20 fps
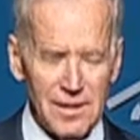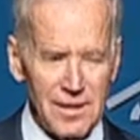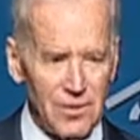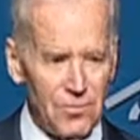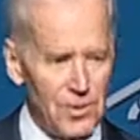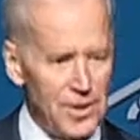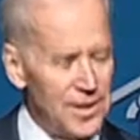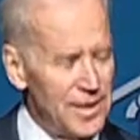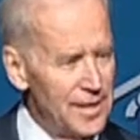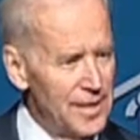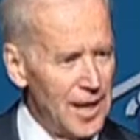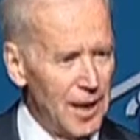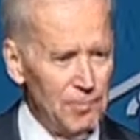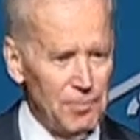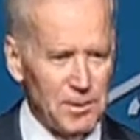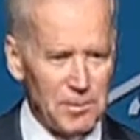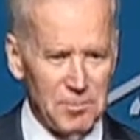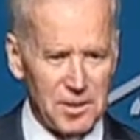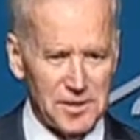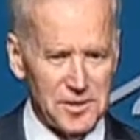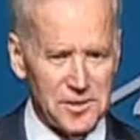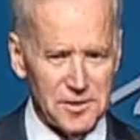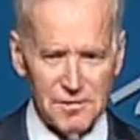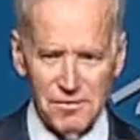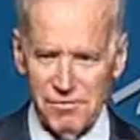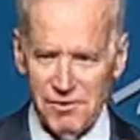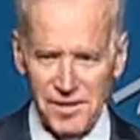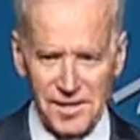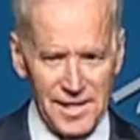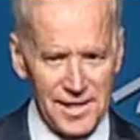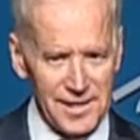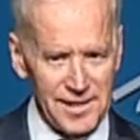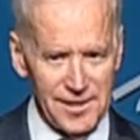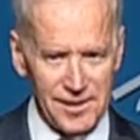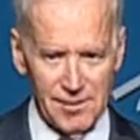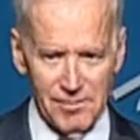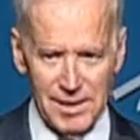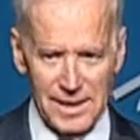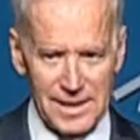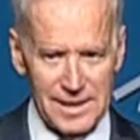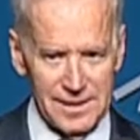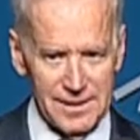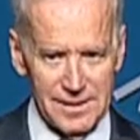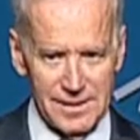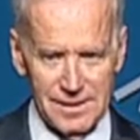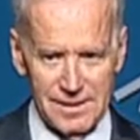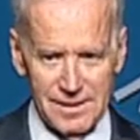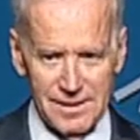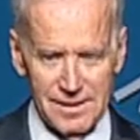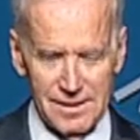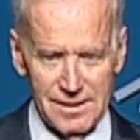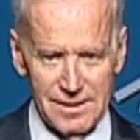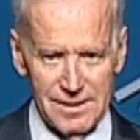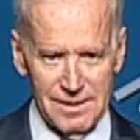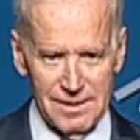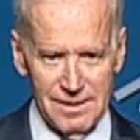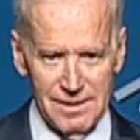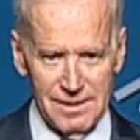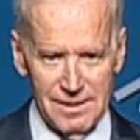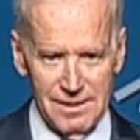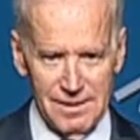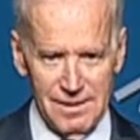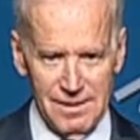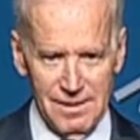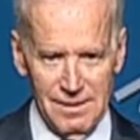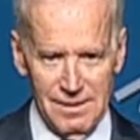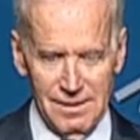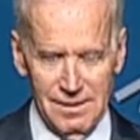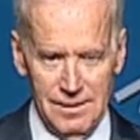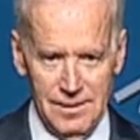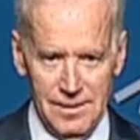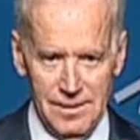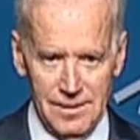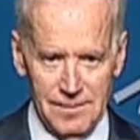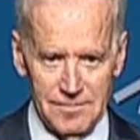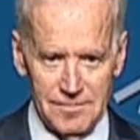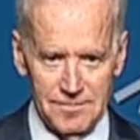we didn't help you much at the front end here, man.